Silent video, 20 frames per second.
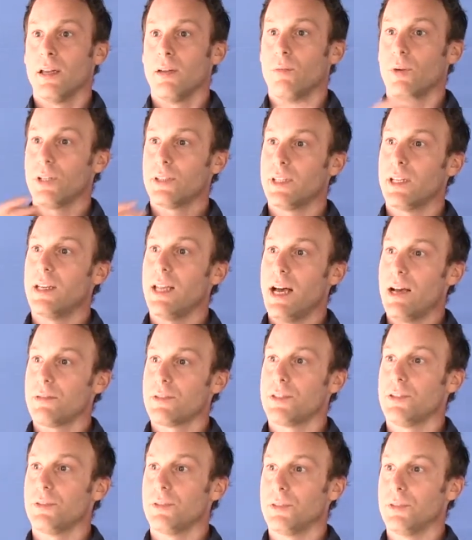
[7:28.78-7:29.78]
What
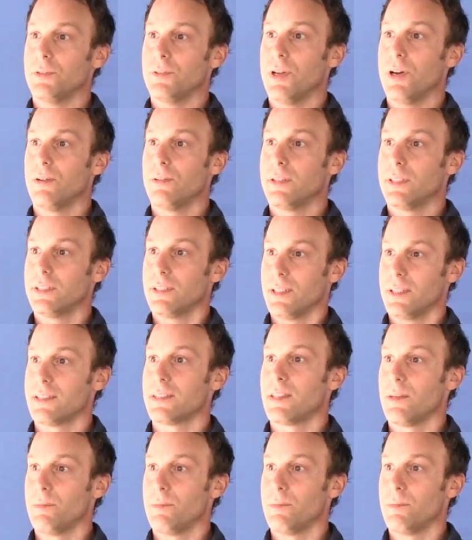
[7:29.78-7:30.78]
allows you to know it?
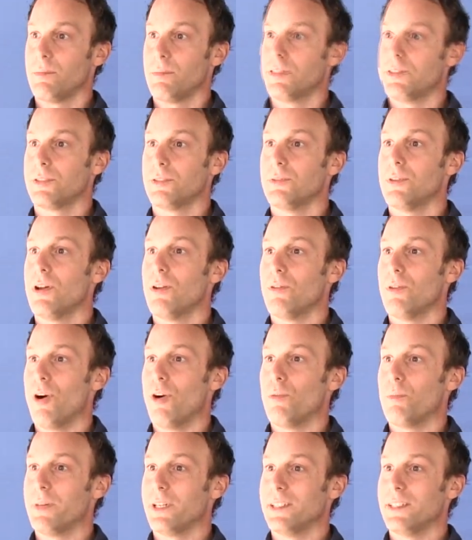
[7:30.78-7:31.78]
It's the power to know,
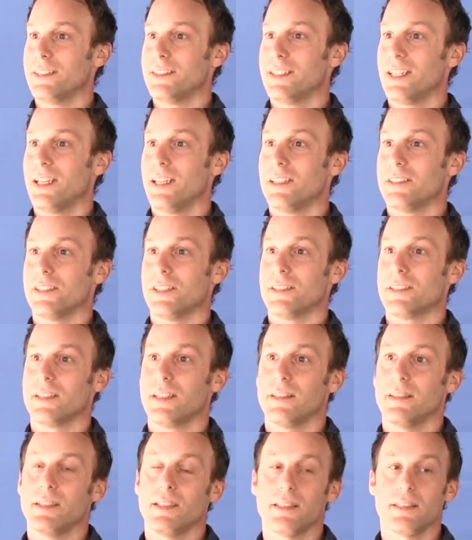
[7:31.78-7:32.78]
open
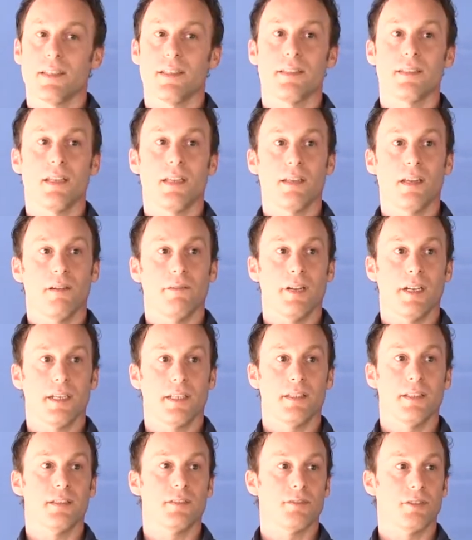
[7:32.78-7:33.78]
intelligence. And this is the
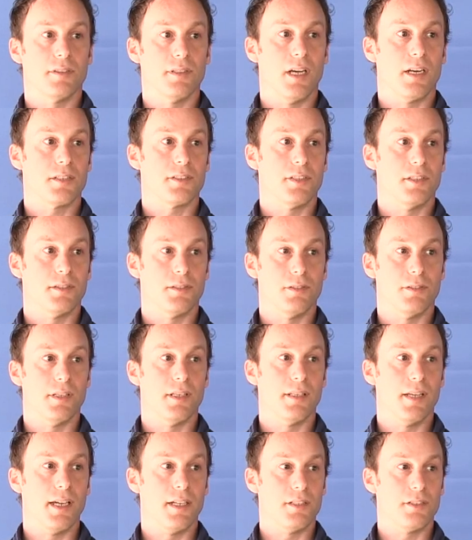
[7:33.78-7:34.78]
direct introduction to
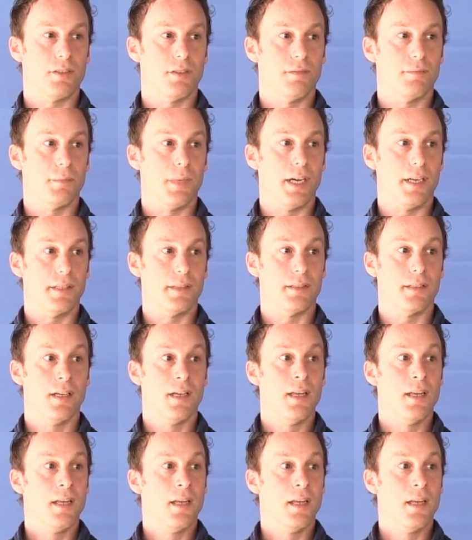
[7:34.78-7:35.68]
the nature of mind.